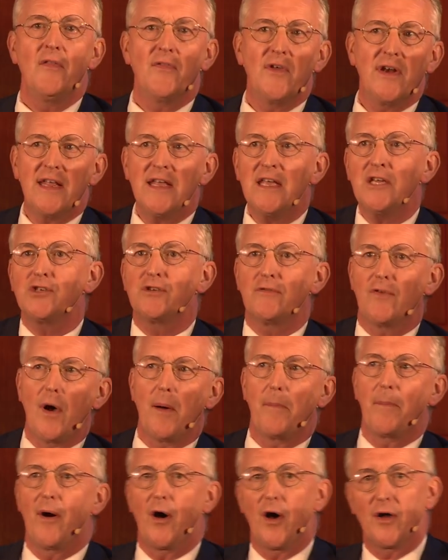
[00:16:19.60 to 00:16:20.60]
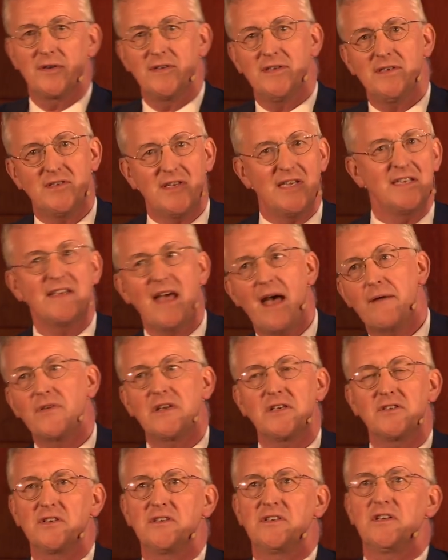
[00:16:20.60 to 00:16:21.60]
that each of our parties is
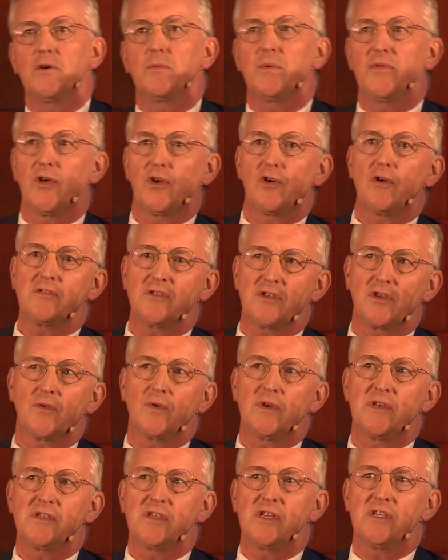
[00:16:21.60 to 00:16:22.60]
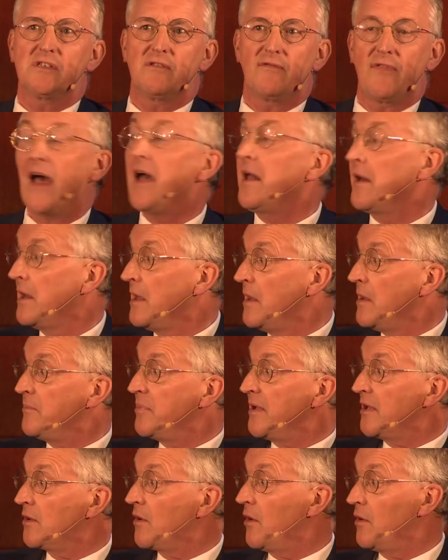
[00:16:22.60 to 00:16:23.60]
having to deal with the consequences of that
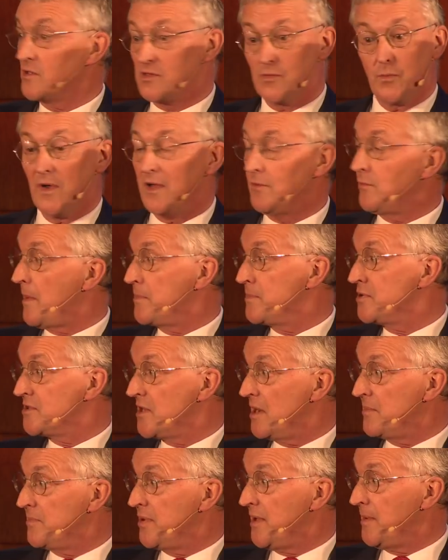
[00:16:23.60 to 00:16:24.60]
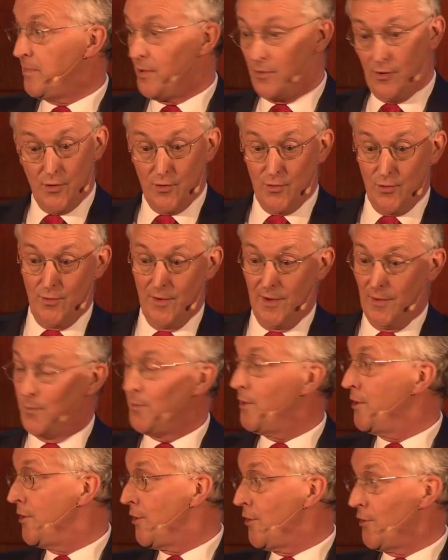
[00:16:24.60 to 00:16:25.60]
because we represent people who
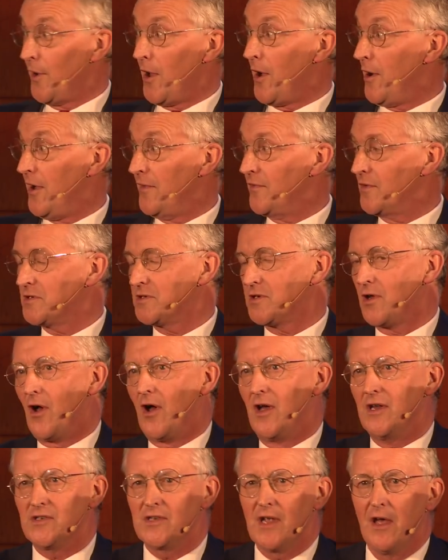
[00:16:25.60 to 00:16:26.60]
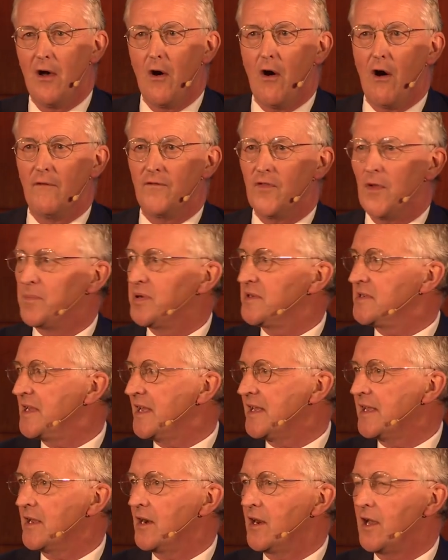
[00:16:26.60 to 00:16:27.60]
were on either sides of the
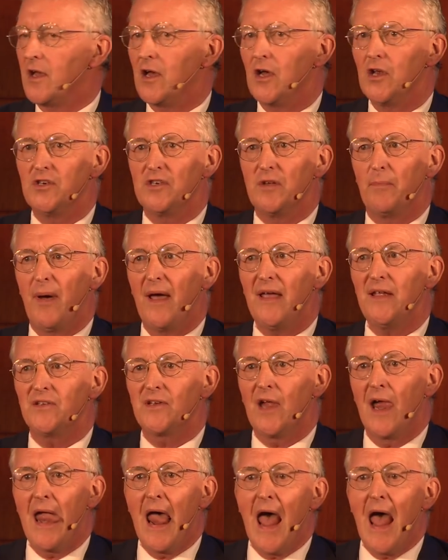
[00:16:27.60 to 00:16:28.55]
particular debate.